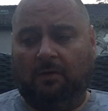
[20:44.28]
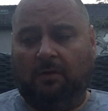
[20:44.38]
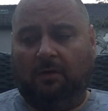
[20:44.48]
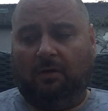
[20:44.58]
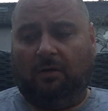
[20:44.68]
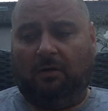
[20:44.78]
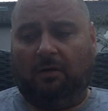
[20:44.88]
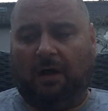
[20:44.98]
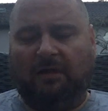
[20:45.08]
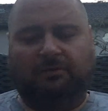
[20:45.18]

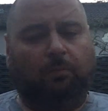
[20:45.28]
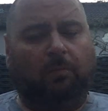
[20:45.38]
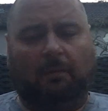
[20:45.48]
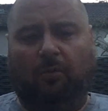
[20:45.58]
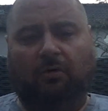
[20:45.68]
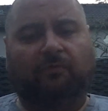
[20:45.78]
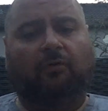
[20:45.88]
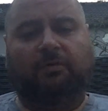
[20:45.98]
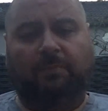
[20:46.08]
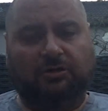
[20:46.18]
I bought it
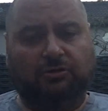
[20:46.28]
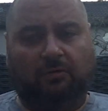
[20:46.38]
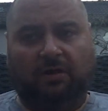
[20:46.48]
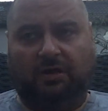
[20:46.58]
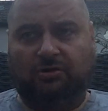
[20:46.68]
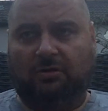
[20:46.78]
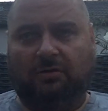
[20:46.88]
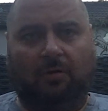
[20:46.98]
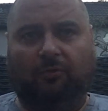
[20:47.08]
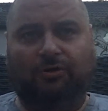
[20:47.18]
for a special occasion,
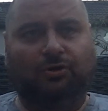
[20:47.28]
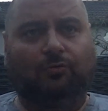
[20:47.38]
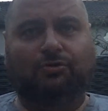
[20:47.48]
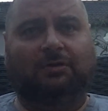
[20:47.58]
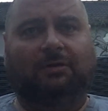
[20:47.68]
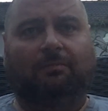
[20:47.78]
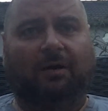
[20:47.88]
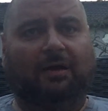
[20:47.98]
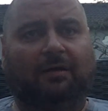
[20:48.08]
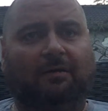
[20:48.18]
so I'm not usually
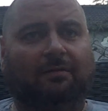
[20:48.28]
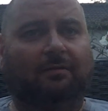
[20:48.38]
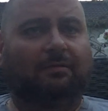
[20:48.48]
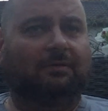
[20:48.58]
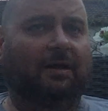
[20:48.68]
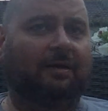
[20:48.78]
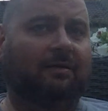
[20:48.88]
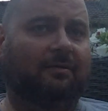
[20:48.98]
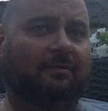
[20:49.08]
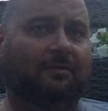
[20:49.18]
buying
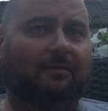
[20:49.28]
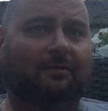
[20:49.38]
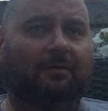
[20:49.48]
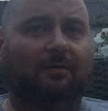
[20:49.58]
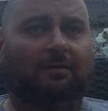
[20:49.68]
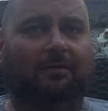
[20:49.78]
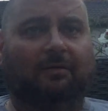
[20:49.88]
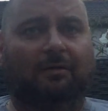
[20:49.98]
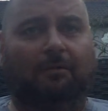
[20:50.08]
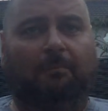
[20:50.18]
like
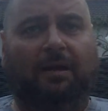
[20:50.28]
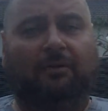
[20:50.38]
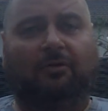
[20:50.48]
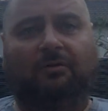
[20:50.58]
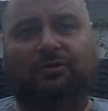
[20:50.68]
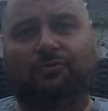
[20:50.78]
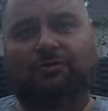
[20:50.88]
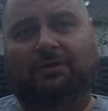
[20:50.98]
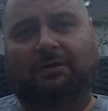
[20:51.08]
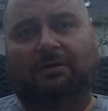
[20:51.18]
paying not
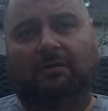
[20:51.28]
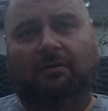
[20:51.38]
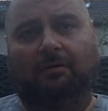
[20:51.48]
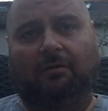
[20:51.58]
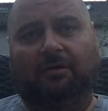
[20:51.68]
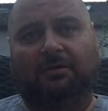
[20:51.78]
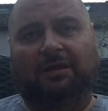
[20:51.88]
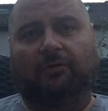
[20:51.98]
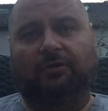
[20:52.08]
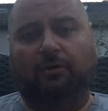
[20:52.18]
usually
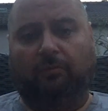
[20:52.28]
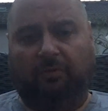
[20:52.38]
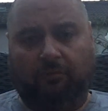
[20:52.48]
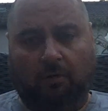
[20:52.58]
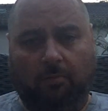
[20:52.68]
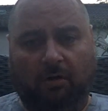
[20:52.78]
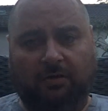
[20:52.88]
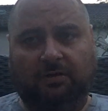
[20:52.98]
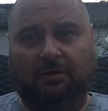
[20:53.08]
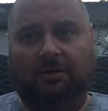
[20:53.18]
€1,000 for a
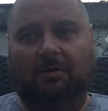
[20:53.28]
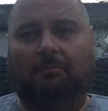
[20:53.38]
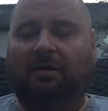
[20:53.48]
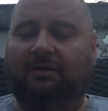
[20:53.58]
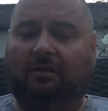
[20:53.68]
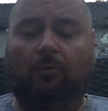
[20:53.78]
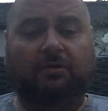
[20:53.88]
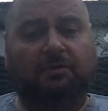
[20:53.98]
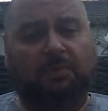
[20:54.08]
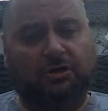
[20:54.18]
box, but it was
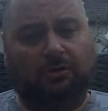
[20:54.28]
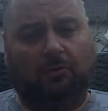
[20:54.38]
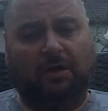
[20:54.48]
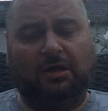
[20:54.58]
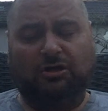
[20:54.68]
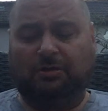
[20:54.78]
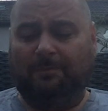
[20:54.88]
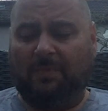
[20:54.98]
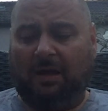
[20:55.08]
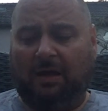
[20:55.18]
a special occasion,
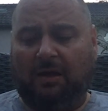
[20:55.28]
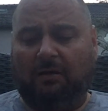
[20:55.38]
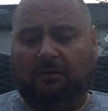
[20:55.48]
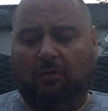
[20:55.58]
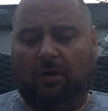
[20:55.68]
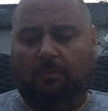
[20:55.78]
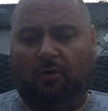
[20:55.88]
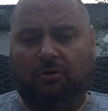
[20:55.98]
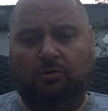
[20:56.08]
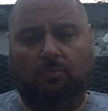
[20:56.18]
and so I
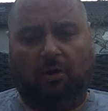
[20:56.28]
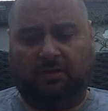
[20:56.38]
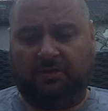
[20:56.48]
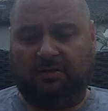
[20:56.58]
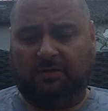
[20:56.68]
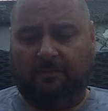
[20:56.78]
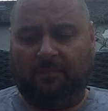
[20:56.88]
bought 2 boxes.